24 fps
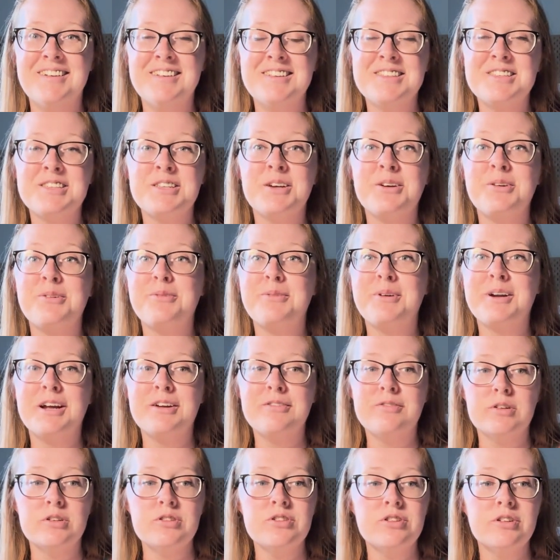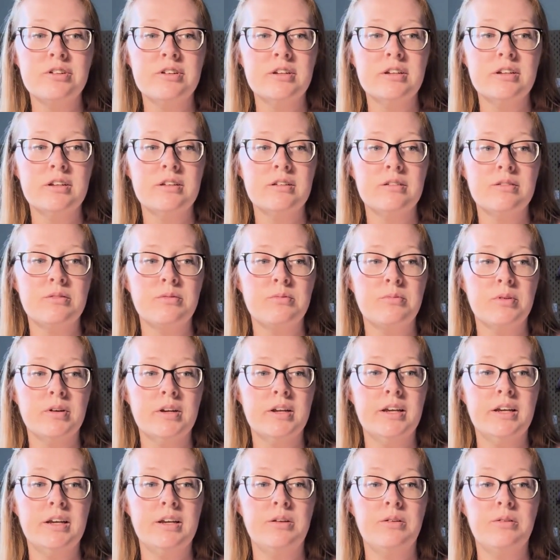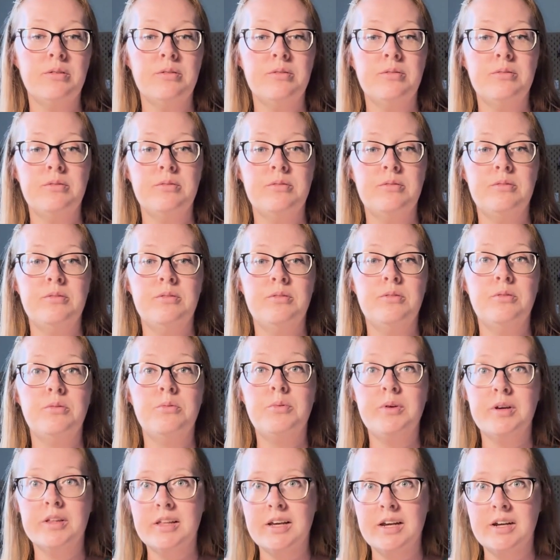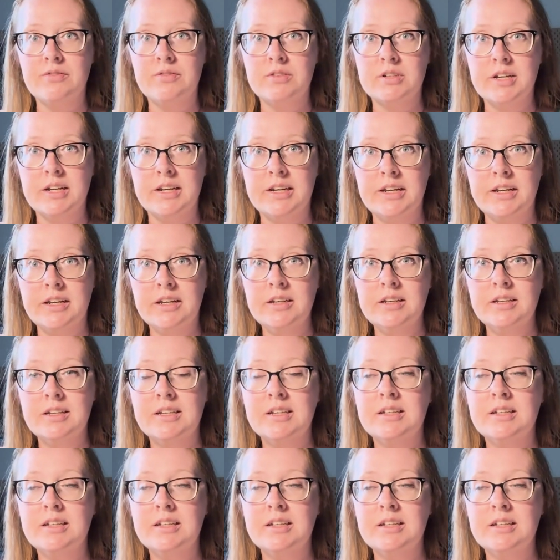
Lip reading: So when I first started working with Aphrodite,